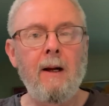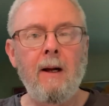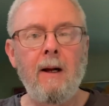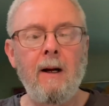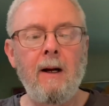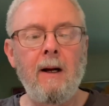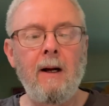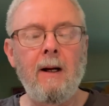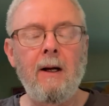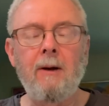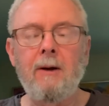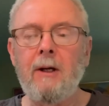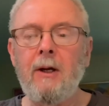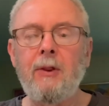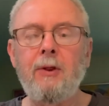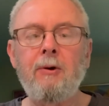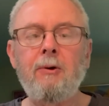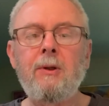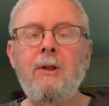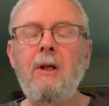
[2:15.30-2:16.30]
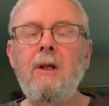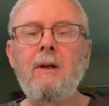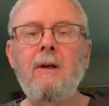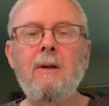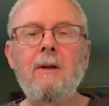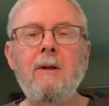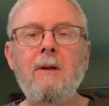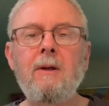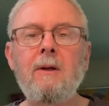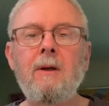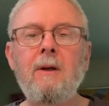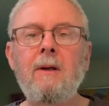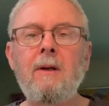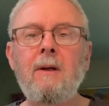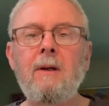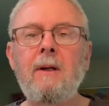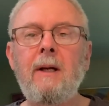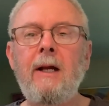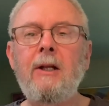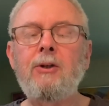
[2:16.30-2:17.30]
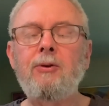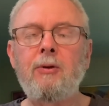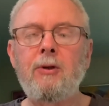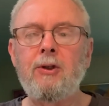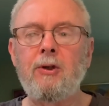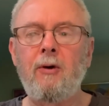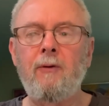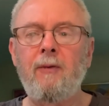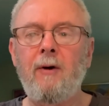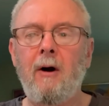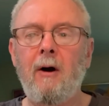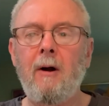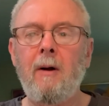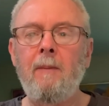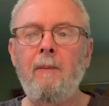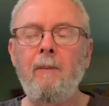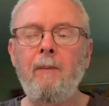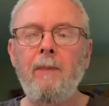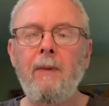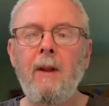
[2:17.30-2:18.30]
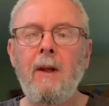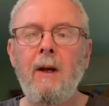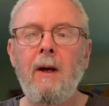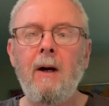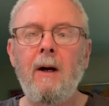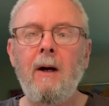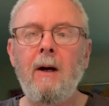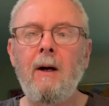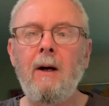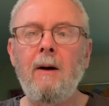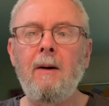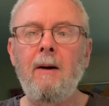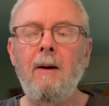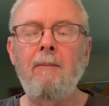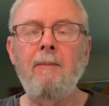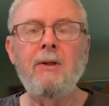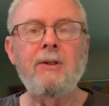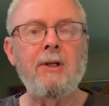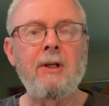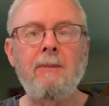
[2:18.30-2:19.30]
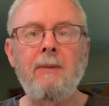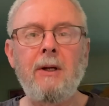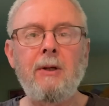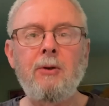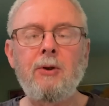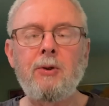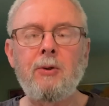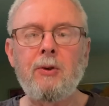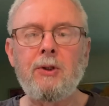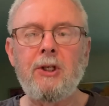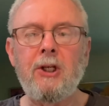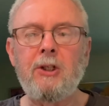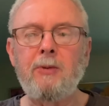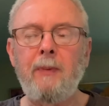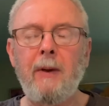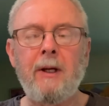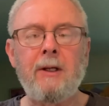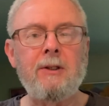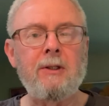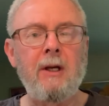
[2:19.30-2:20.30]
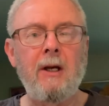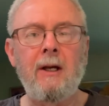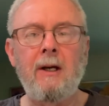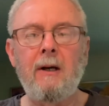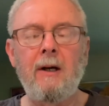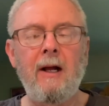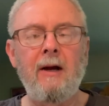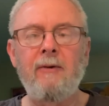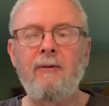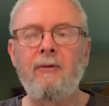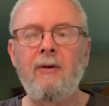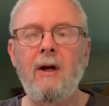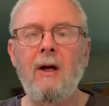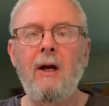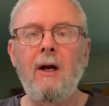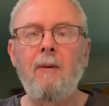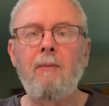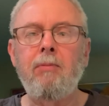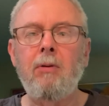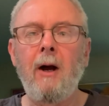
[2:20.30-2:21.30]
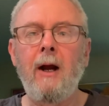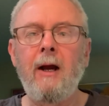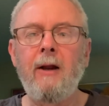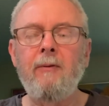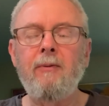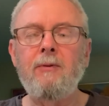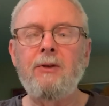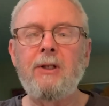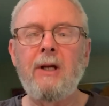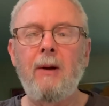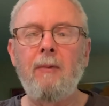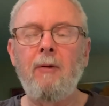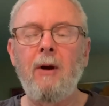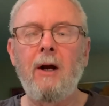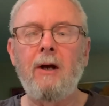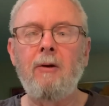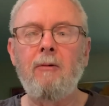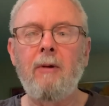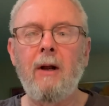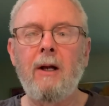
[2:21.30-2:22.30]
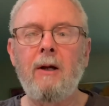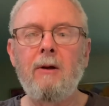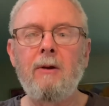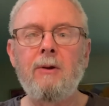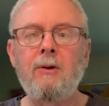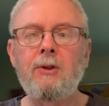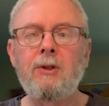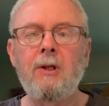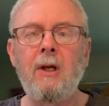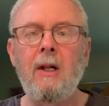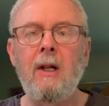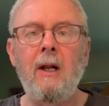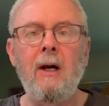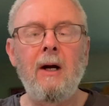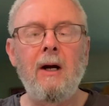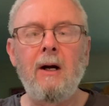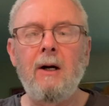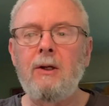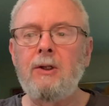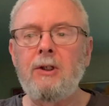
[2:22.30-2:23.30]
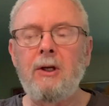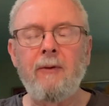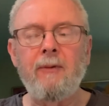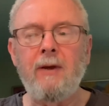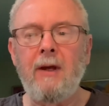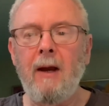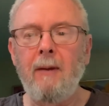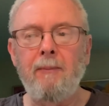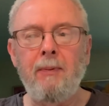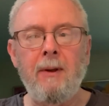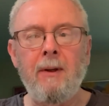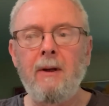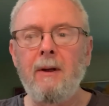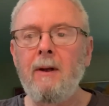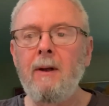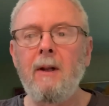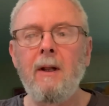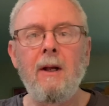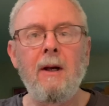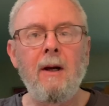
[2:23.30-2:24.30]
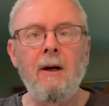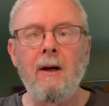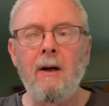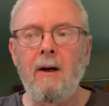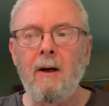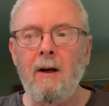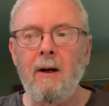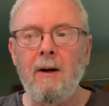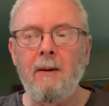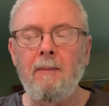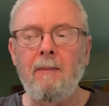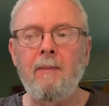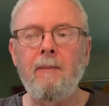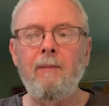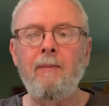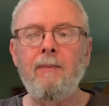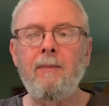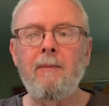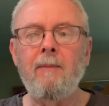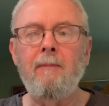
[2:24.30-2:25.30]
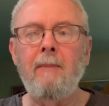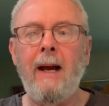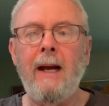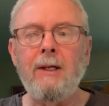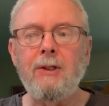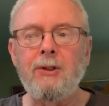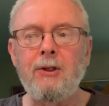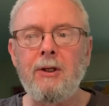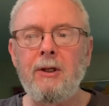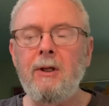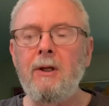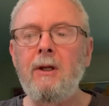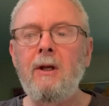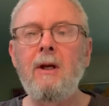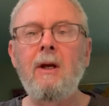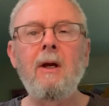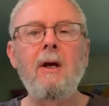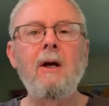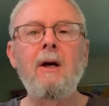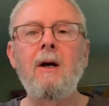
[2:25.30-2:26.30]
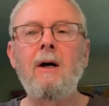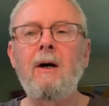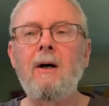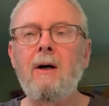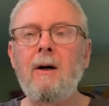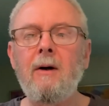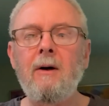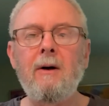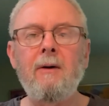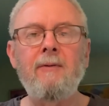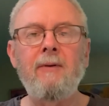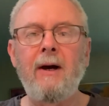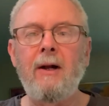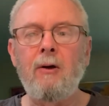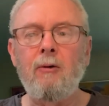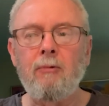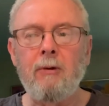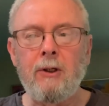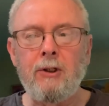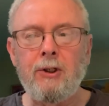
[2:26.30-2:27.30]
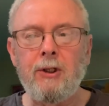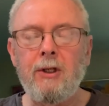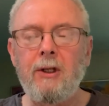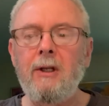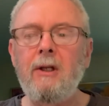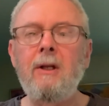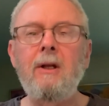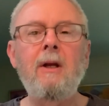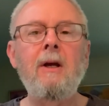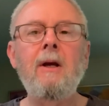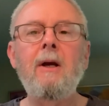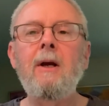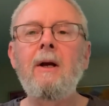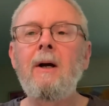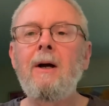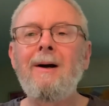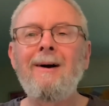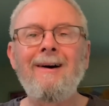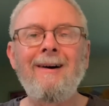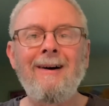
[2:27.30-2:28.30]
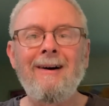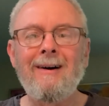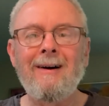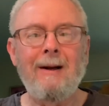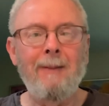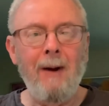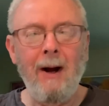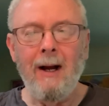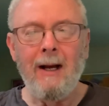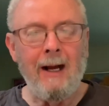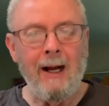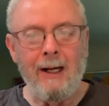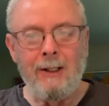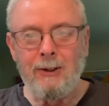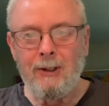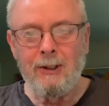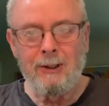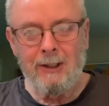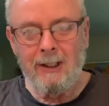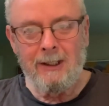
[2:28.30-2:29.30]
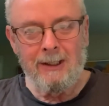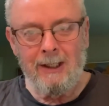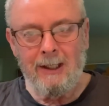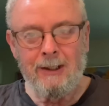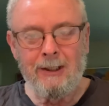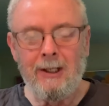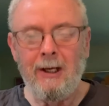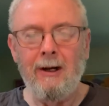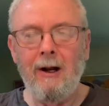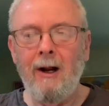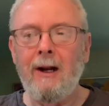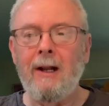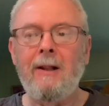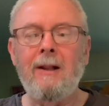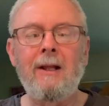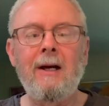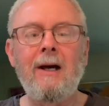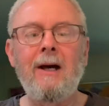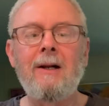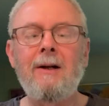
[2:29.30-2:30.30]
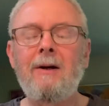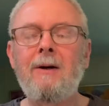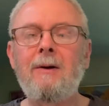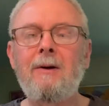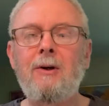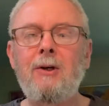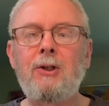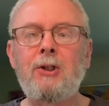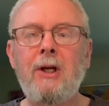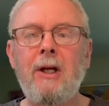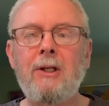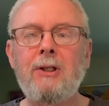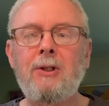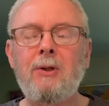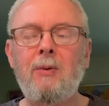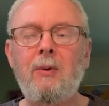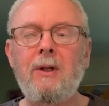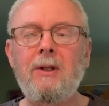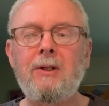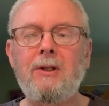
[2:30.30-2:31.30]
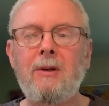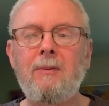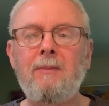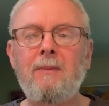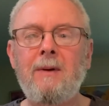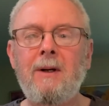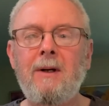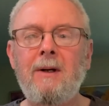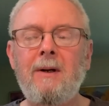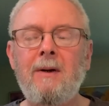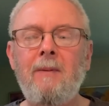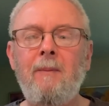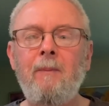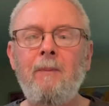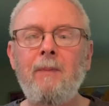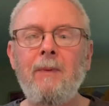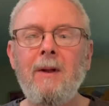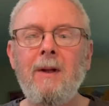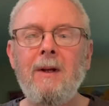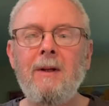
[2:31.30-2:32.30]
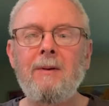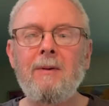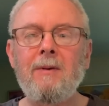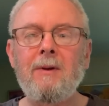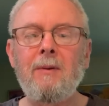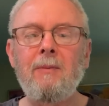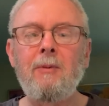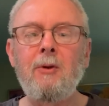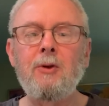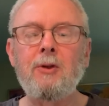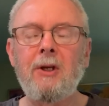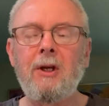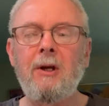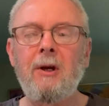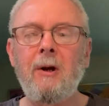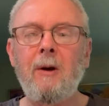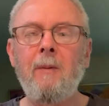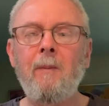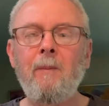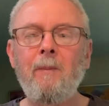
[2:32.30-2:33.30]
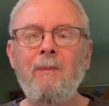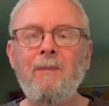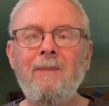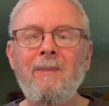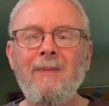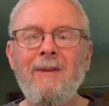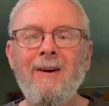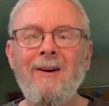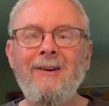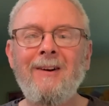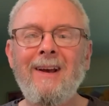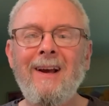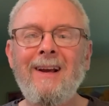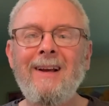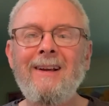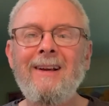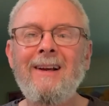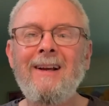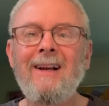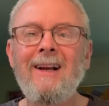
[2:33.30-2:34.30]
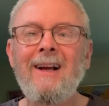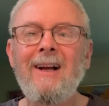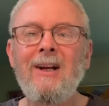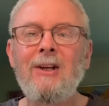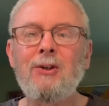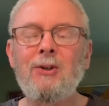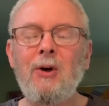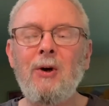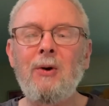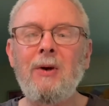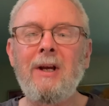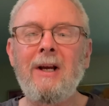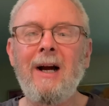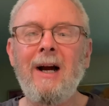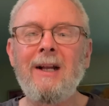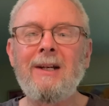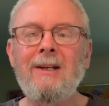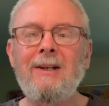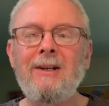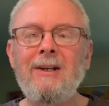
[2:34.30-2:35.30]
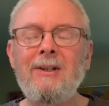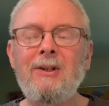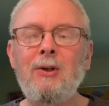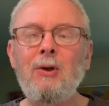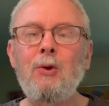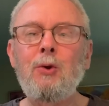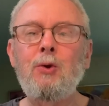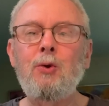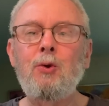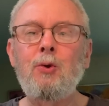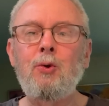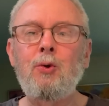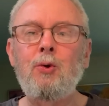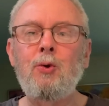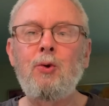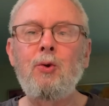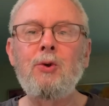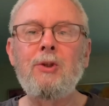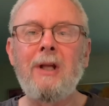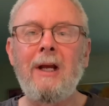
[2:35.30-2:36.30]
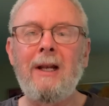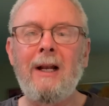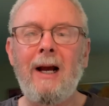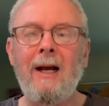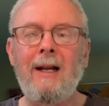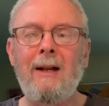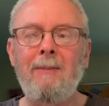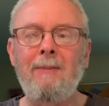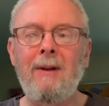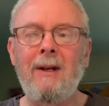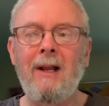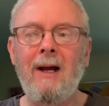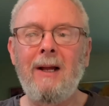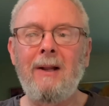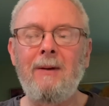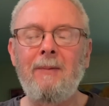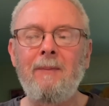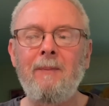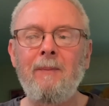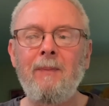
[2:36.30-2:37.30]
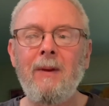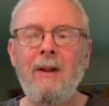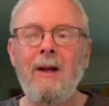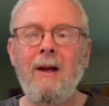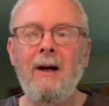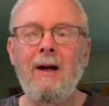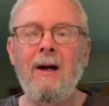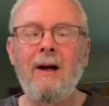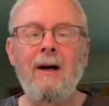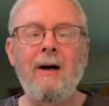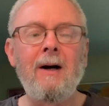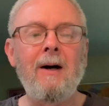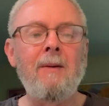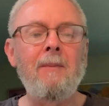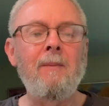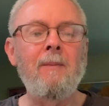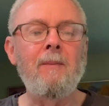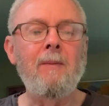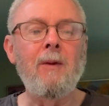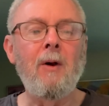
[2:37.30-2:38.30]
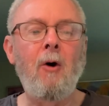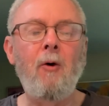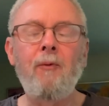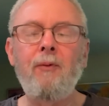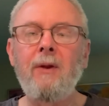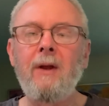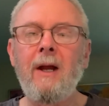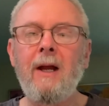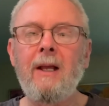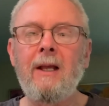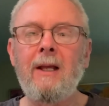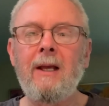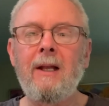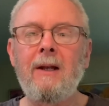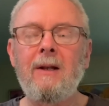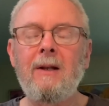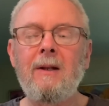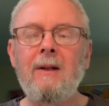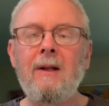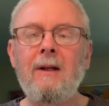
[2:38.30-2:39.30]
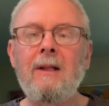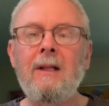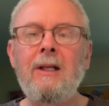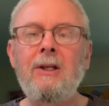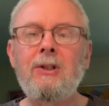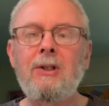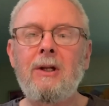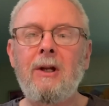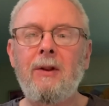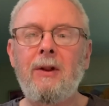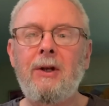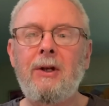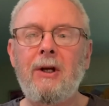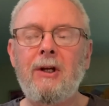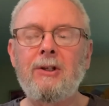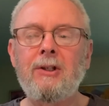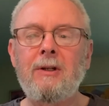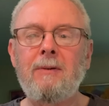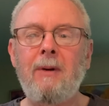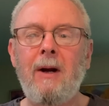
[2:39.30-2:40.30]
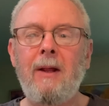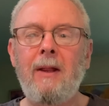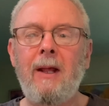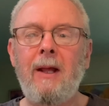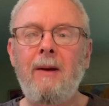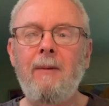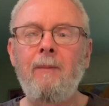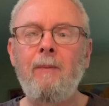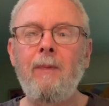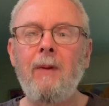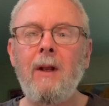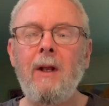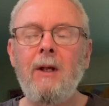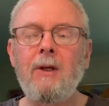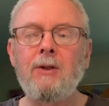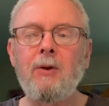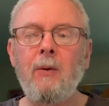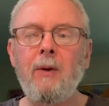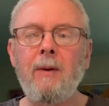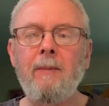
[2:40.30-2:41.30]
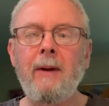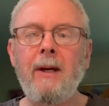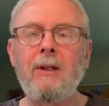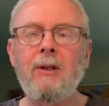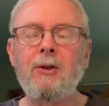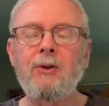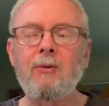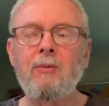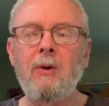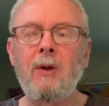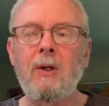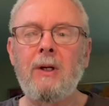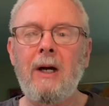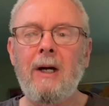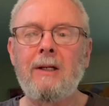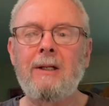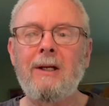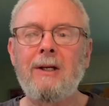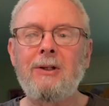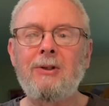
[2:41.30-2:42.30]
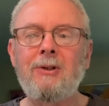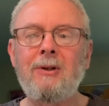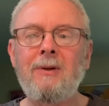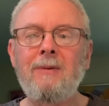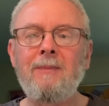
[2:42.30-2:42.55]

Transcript: I got 13 entries so far. I'm missing my usual suspects. I don't have Brian from Shamrock and Records, Jeff Kempin, Mazzy, Vinyl Richie. Come on, guys, let's get on it. You got a good chance to win some music here, okay? So you got till Tuesday night at midnight. Hopefully I can get at least another dozen by then so we can make this a real contest.